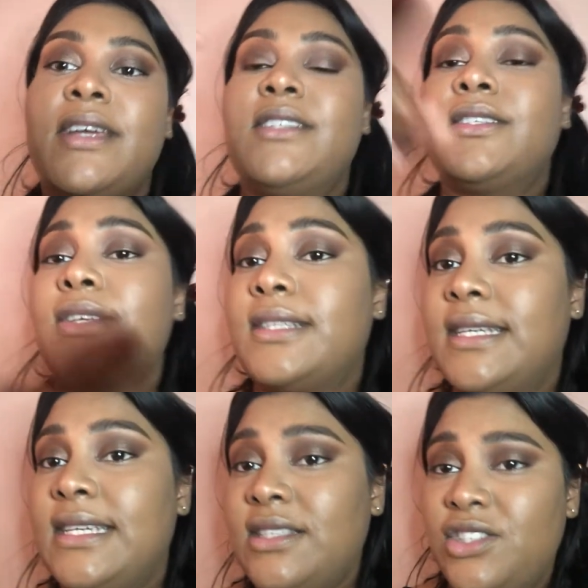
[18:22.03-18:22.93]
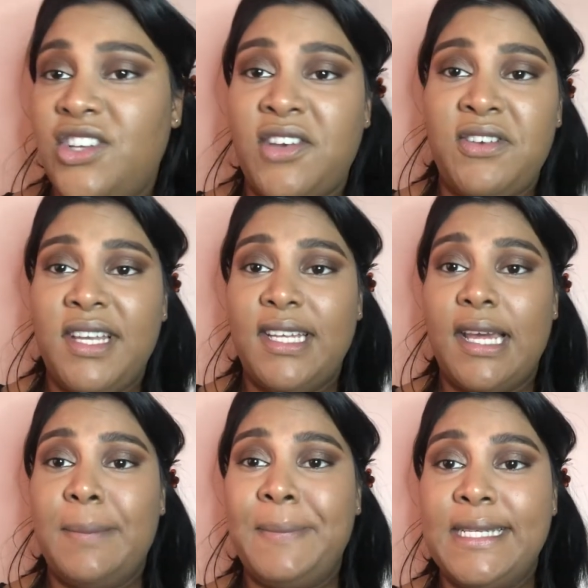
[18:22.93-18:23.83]
just because it is generally
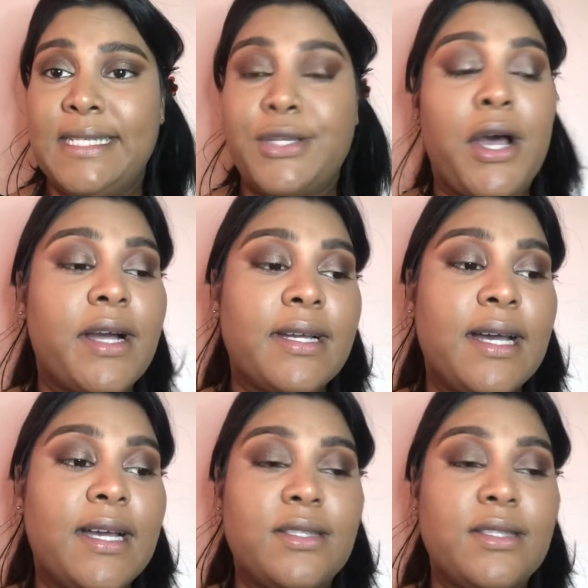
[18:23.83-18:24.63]
a bit darker.